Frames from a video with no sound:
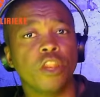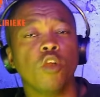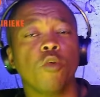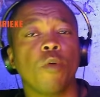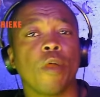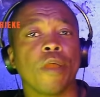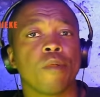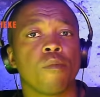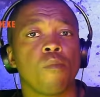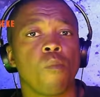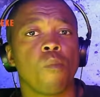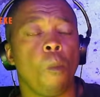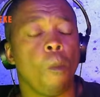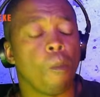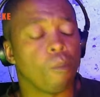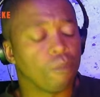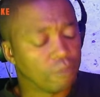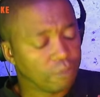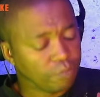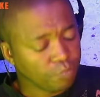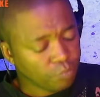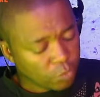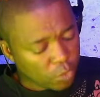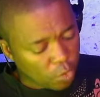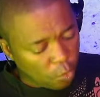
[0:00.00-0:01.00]
Anyway,
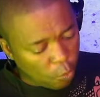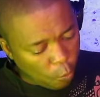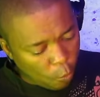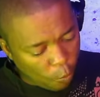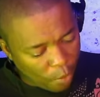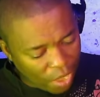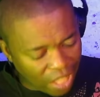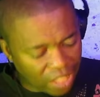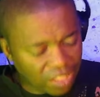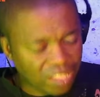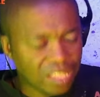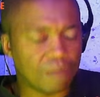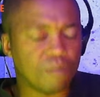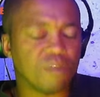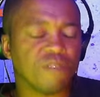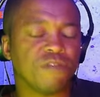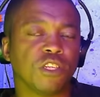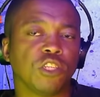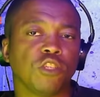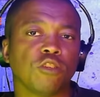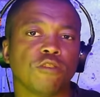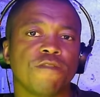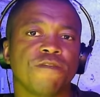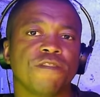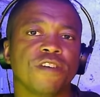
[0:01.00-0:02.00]

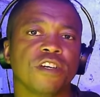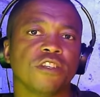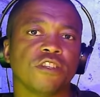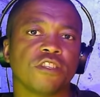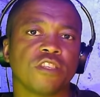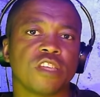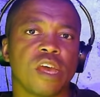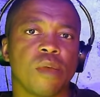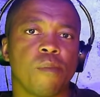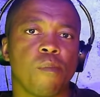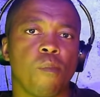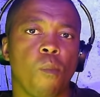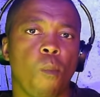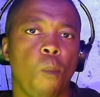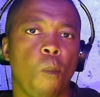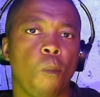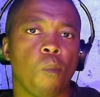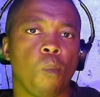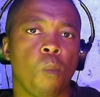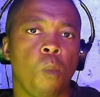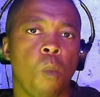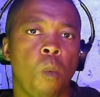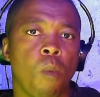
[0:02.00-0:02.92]
welcome if it's your first time.